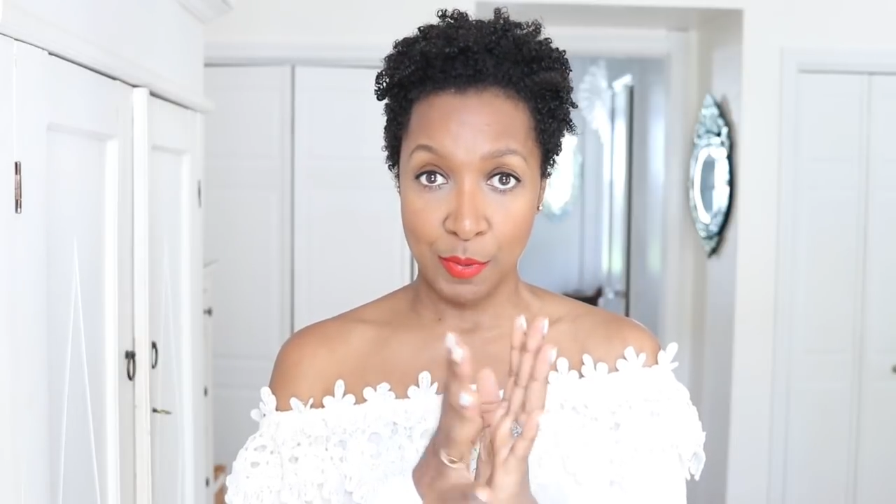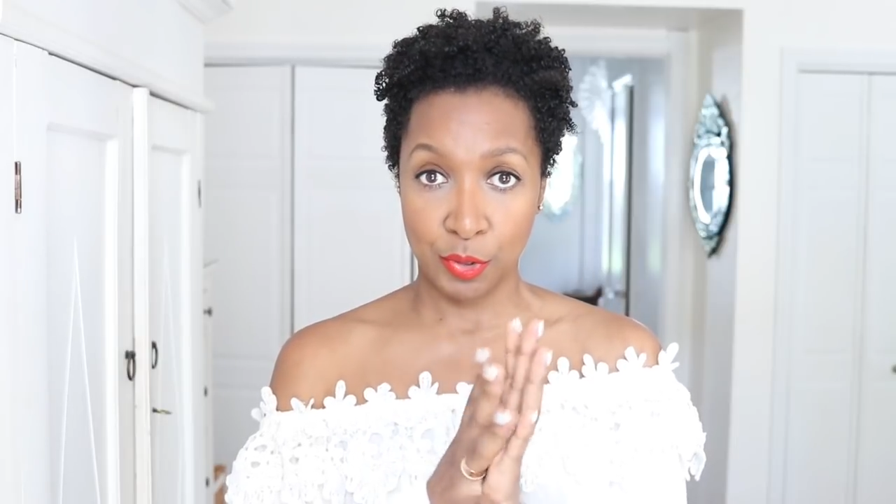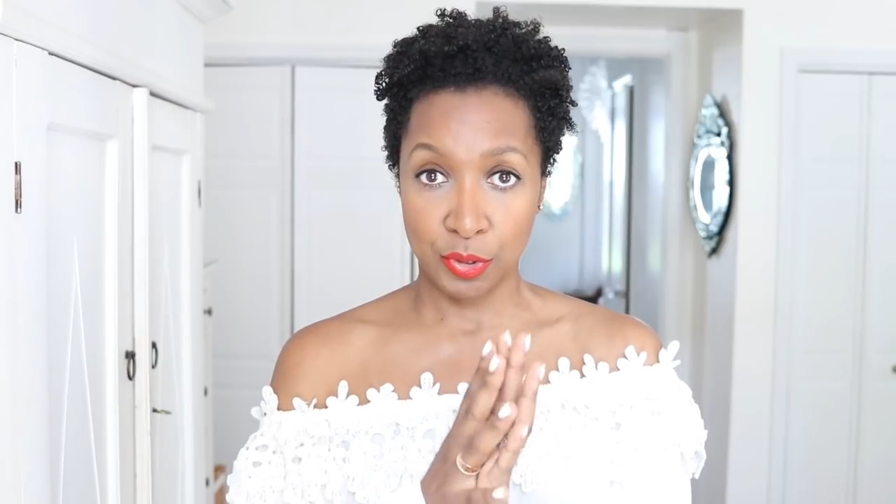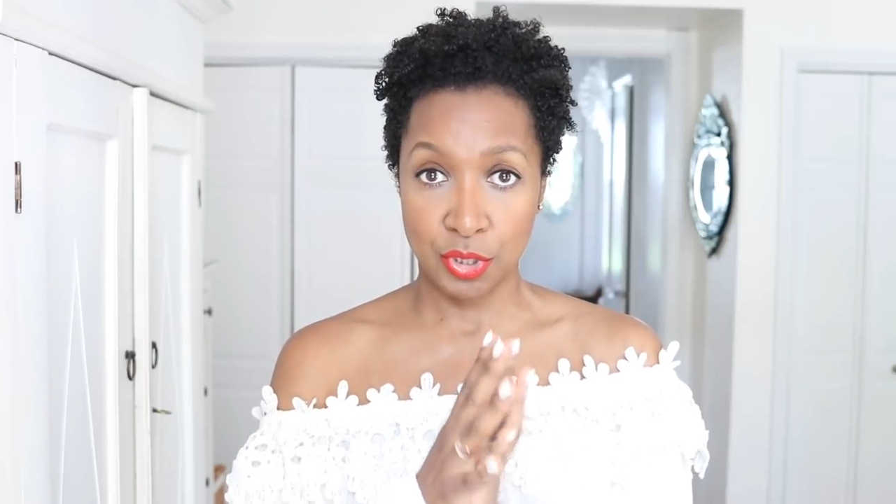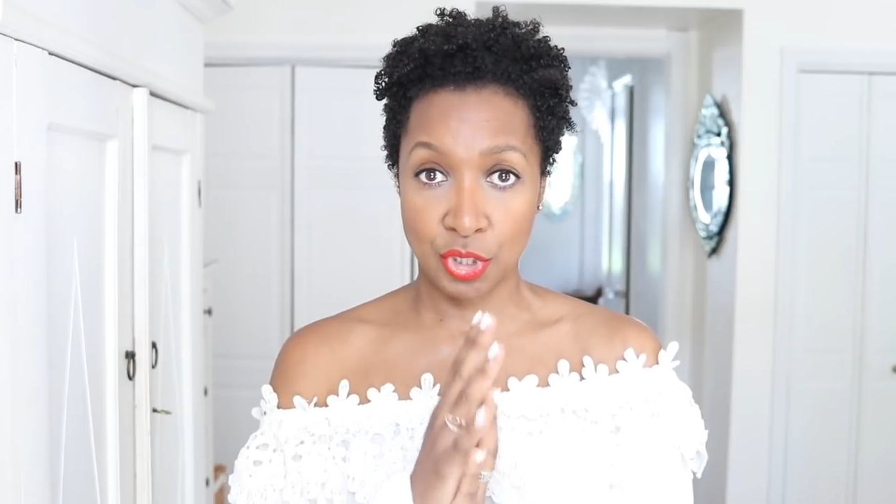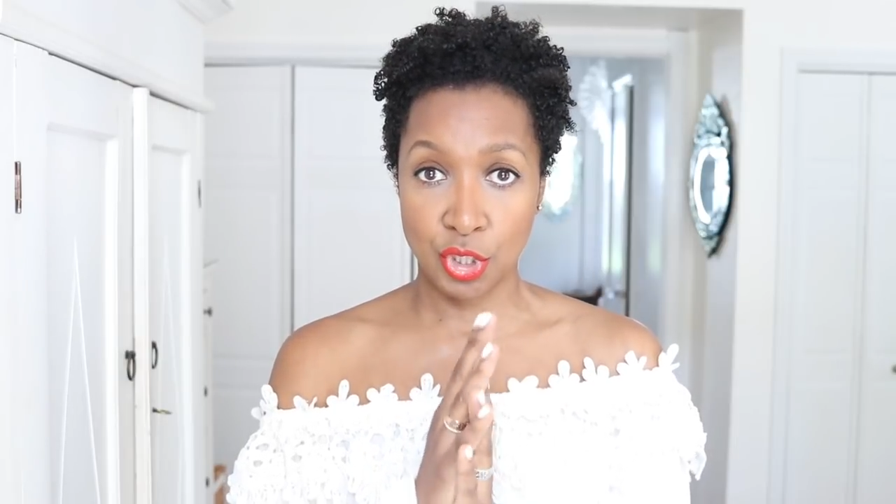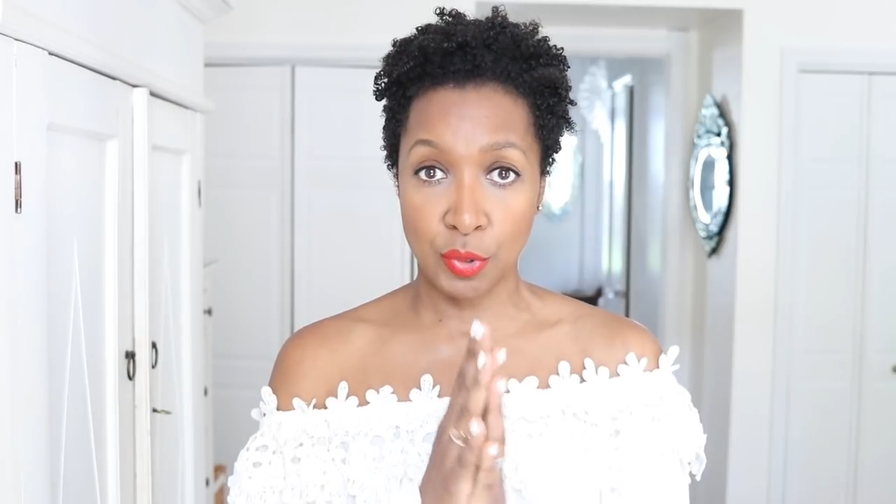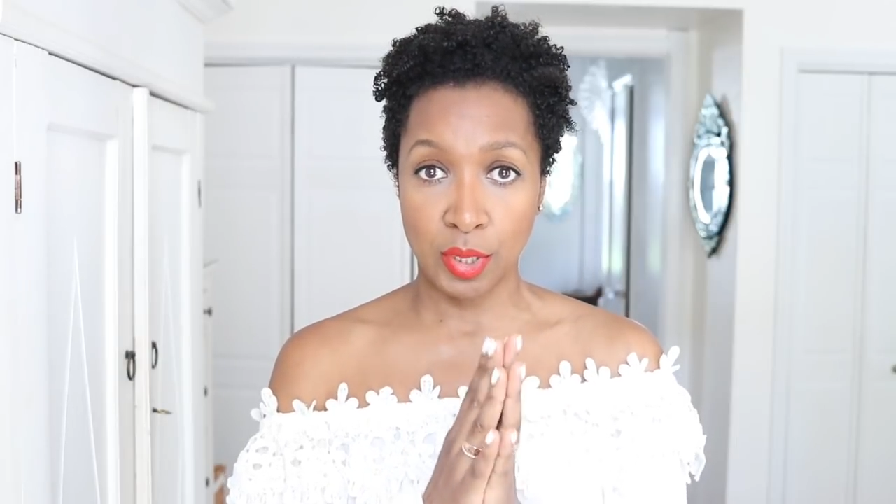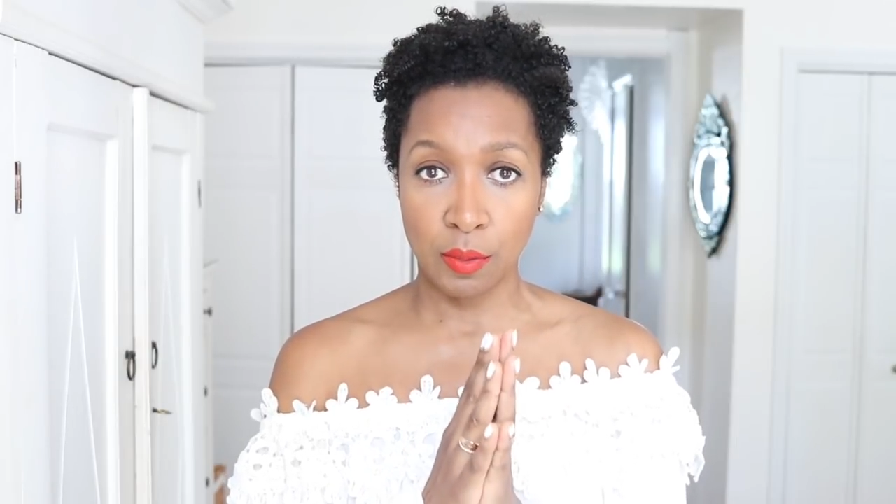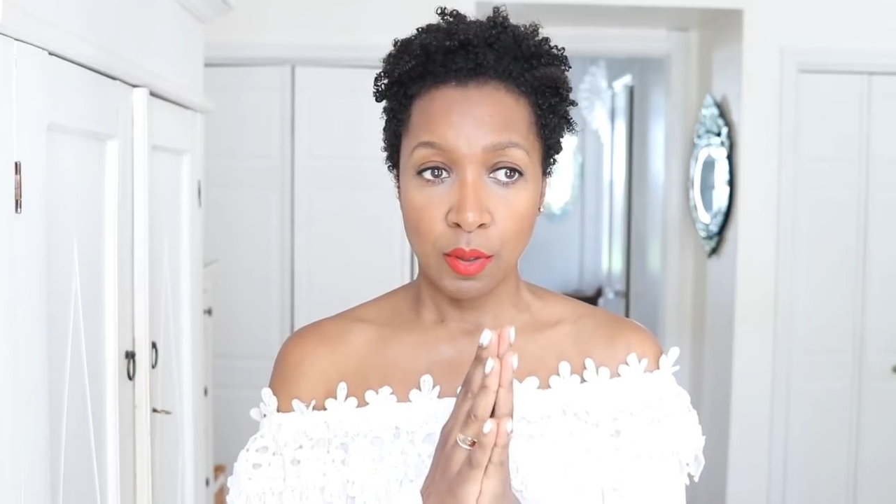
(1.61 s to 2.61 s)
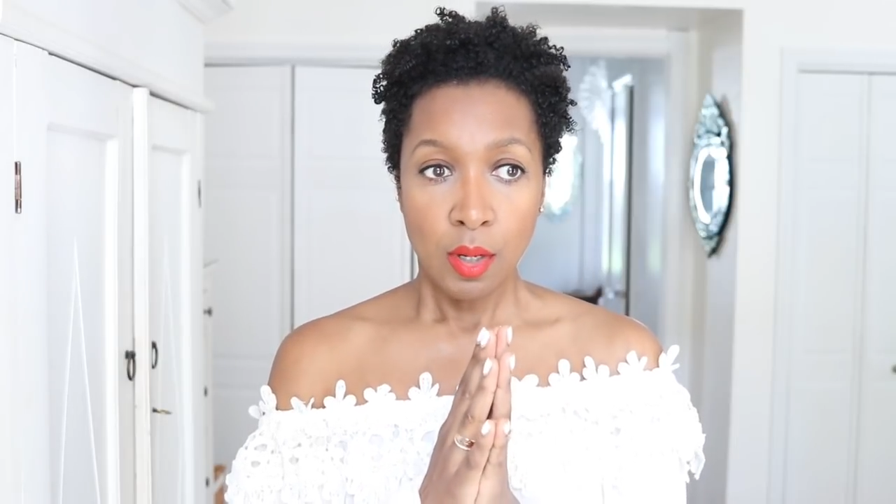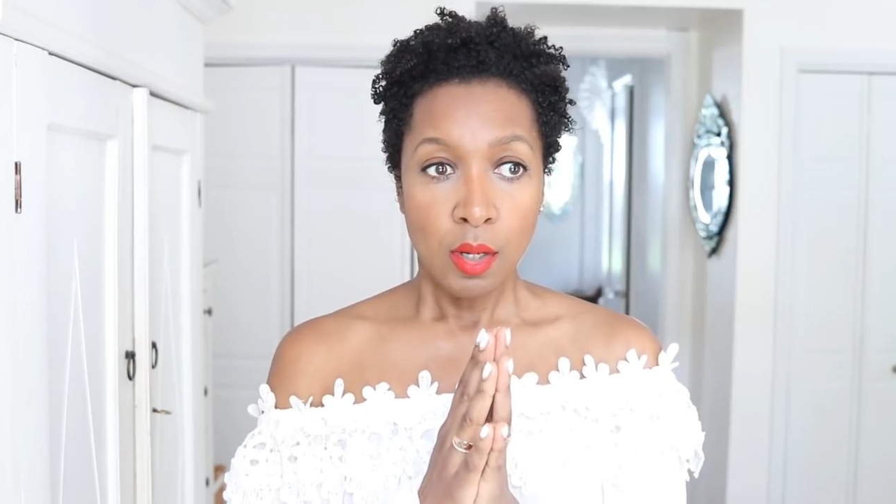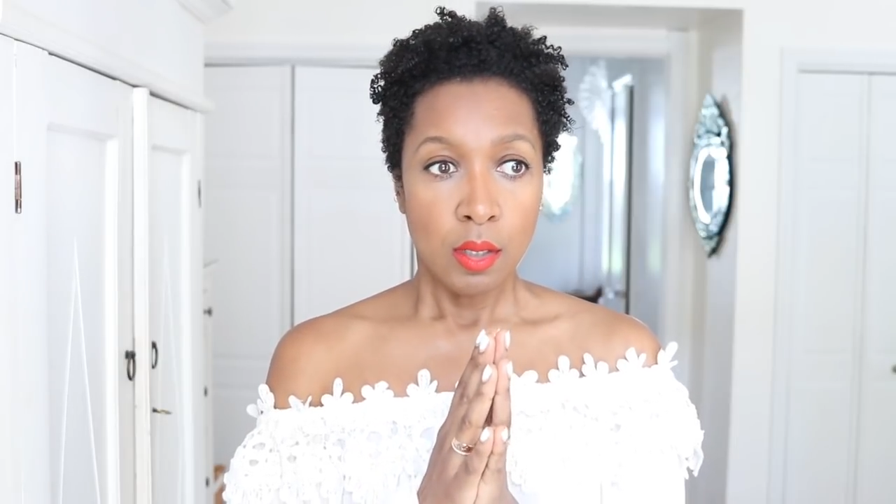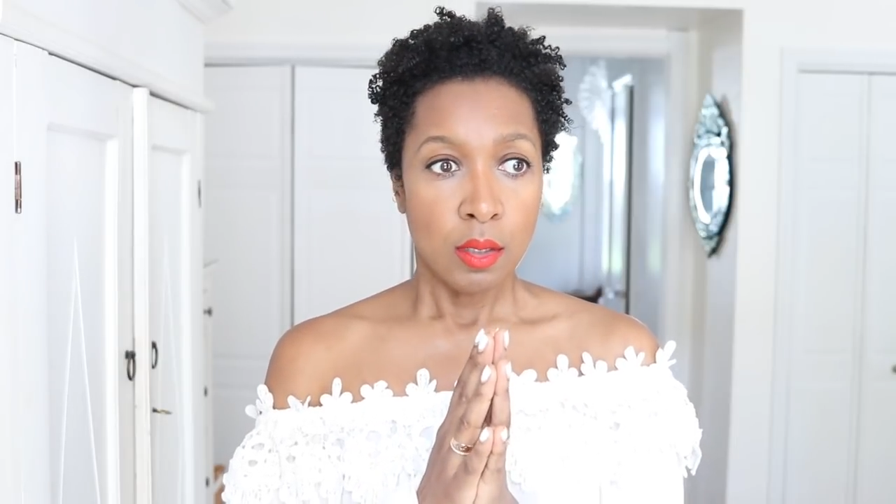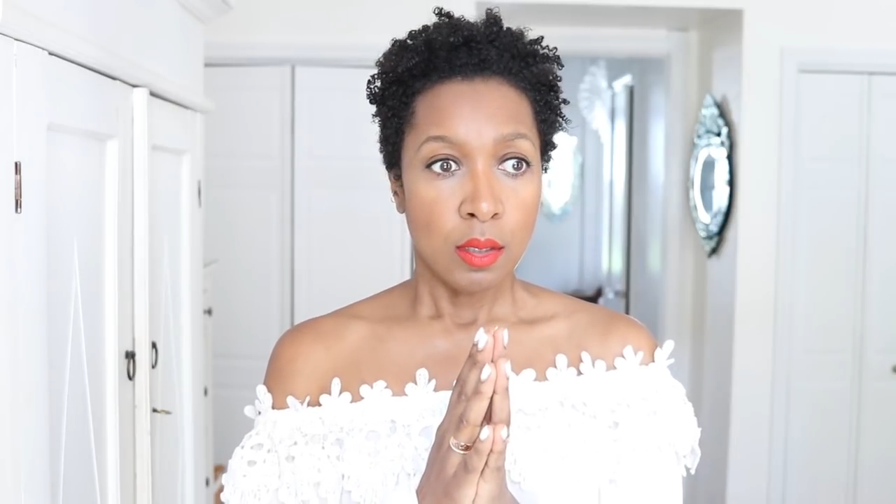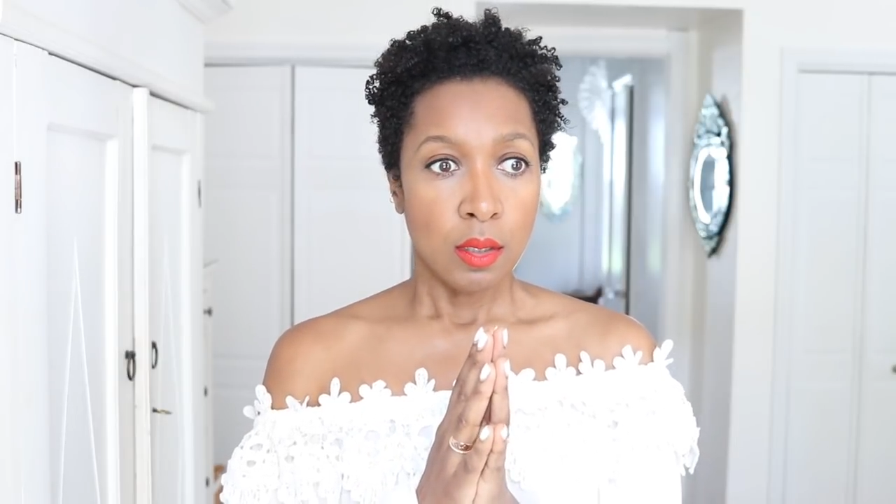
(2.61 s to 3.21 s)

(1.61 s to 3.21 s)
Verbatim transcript: across a shoe and you go, oh!